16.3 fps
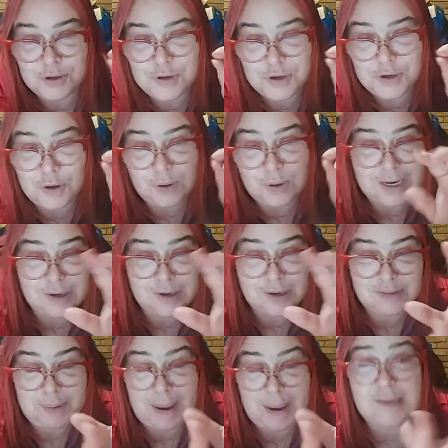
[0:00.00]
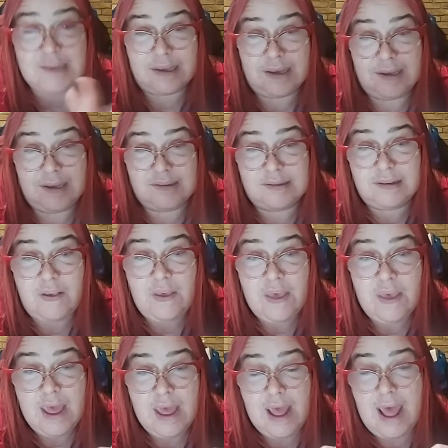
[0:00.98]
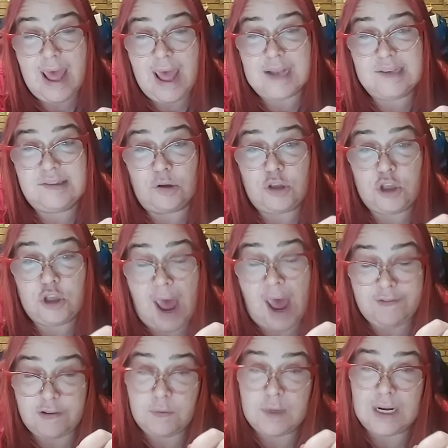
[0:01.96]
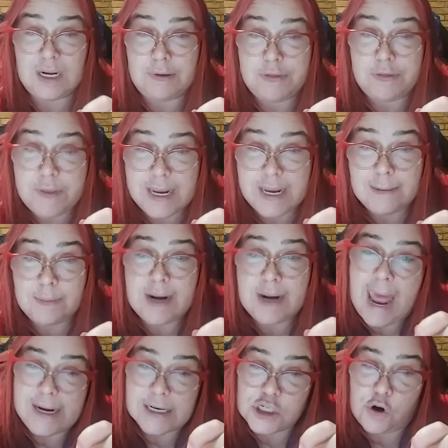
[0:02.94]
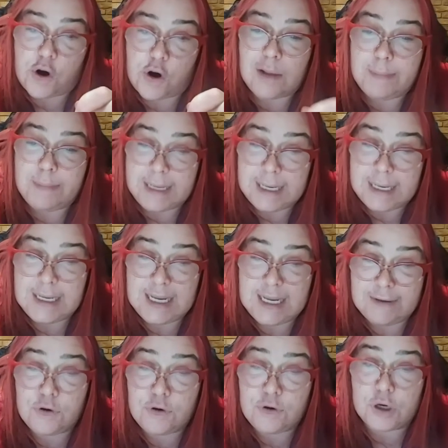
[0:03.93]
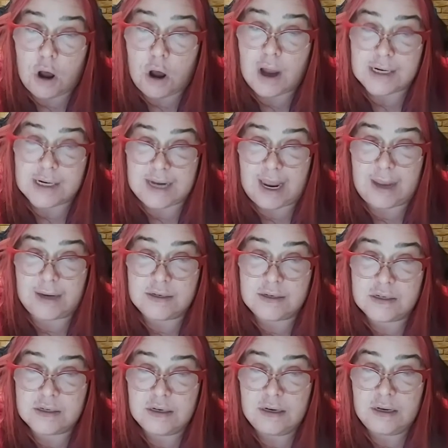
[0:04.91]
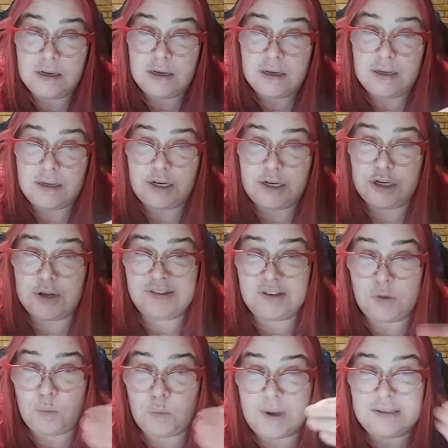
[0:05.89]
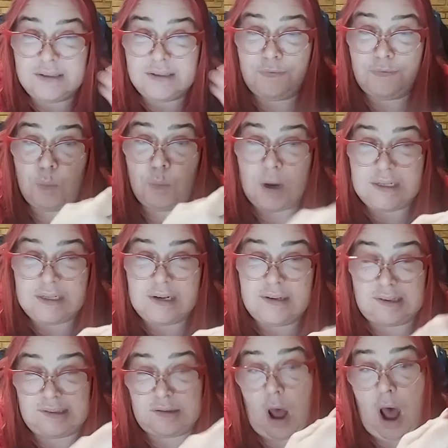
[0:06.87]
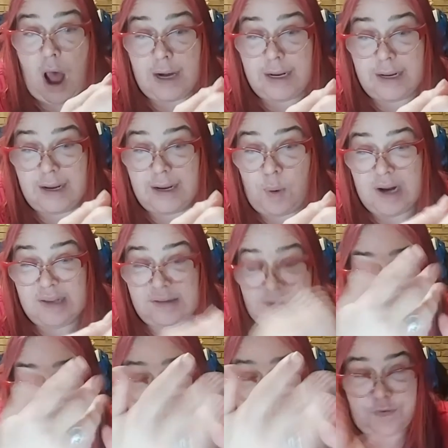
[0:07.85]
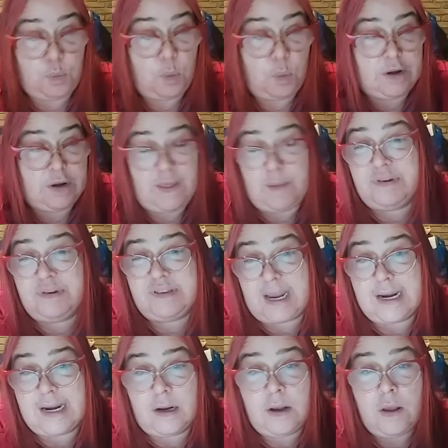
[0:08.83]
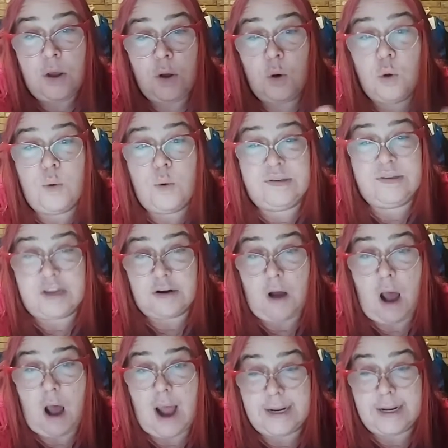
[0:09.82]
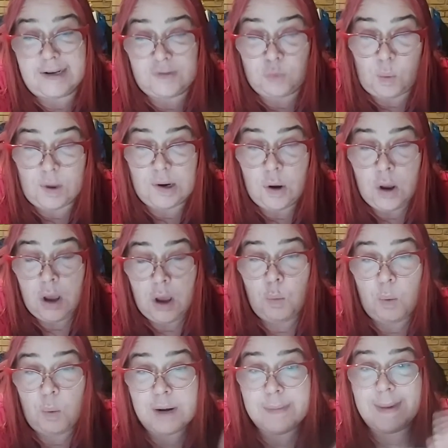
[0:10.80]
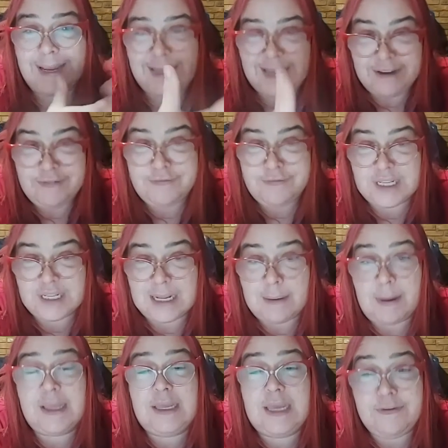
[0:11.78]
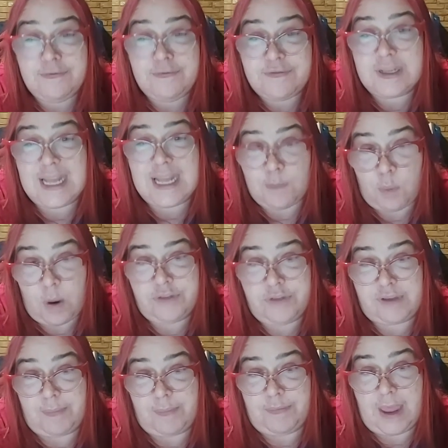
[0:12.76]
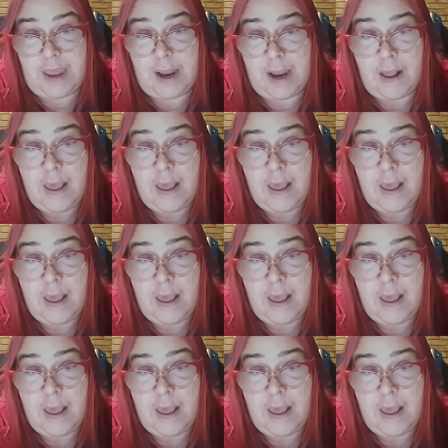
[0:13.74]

you know little space is, and so you have to really be thinking about editorial, meaning give good content you know so what's what does this audience what is what are they presenting who is their audience what what am i gifting am i gifting them with something